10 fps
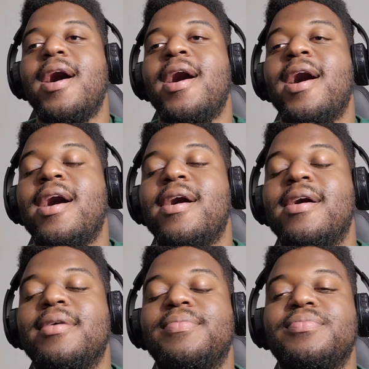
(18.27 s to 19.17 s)

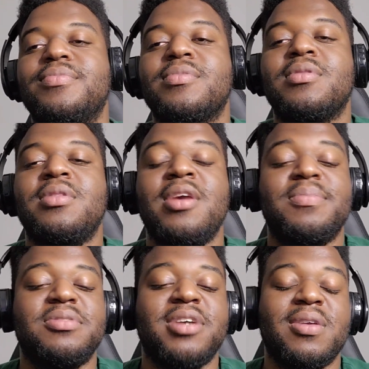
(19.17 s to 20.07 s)
Uh, the
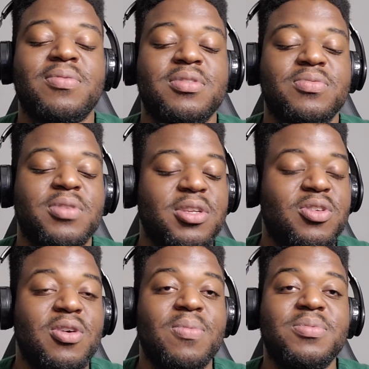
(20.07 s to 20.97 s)
Eminence of Shadow was really dope.